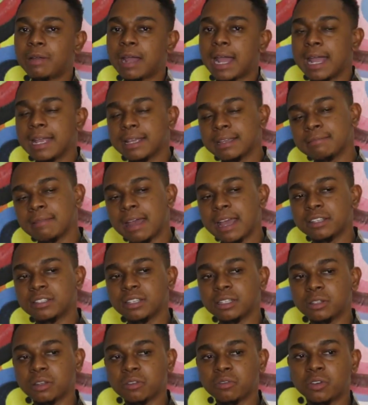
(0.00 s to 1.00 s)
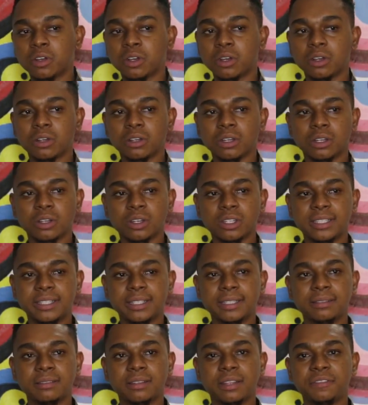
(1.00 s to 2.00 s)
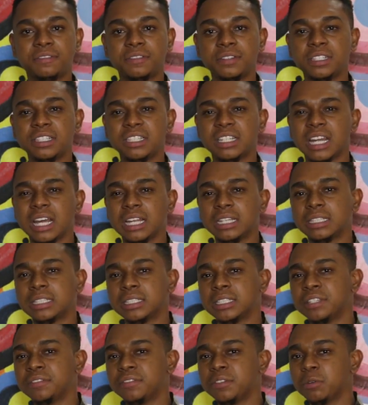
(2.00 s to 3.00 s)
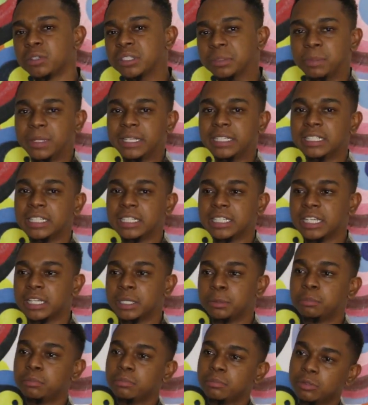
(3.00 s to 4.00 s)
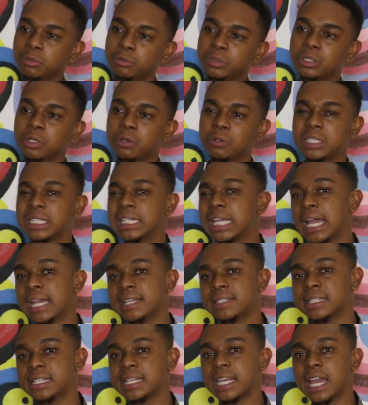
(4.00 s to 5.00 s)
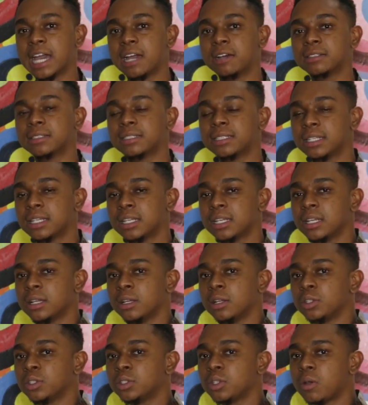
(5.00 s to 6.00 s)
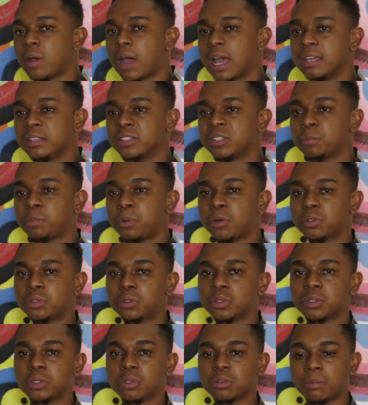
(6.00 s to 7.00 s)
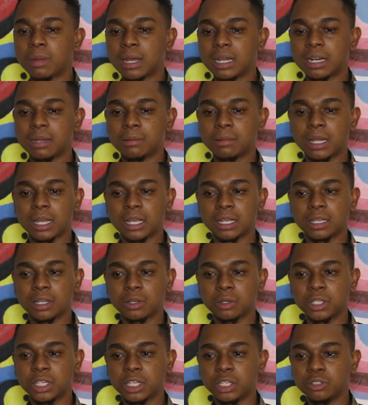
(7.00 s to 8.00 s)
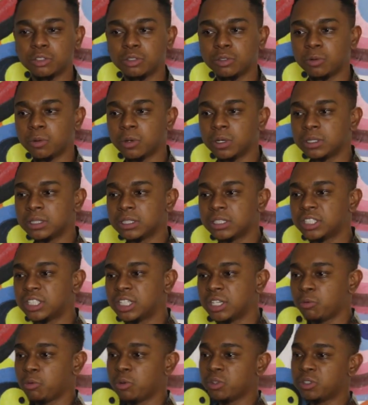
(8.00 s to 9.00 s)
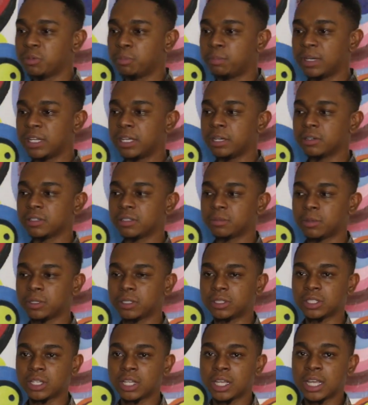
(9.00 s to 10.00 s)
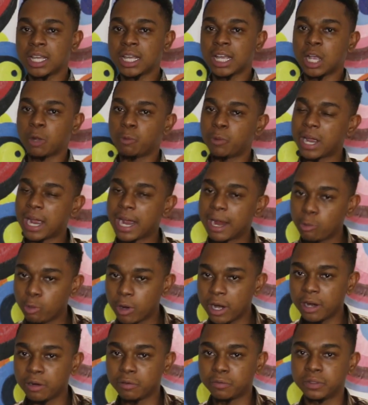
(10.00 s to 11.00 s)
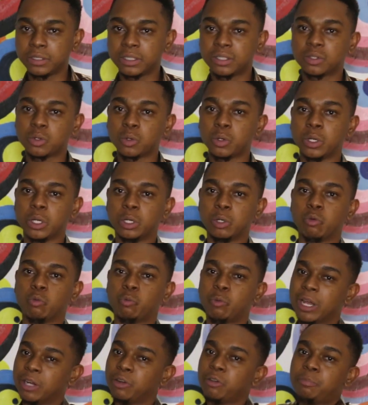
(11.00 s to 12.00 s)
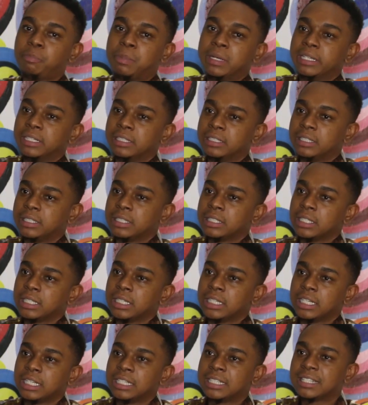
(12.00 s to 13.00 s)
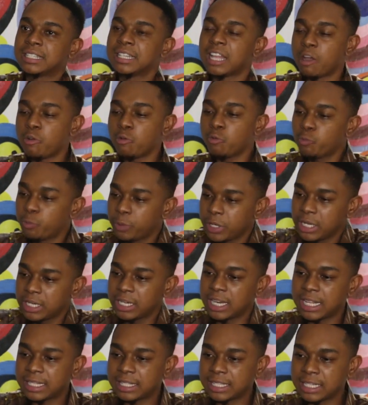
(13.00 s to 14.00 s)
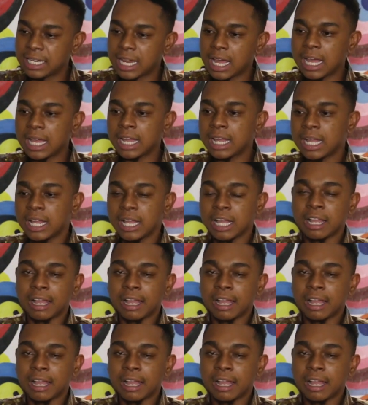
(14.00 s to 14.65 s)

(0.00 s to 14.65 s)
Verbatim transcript: I, I sort of got the feeling that Gifty was playing a game with all the guys in the house. So I spoke to Soma and I'm like, okay, you know what? She wants to play us, but we are aware of it. So we are not played. It's now we letting her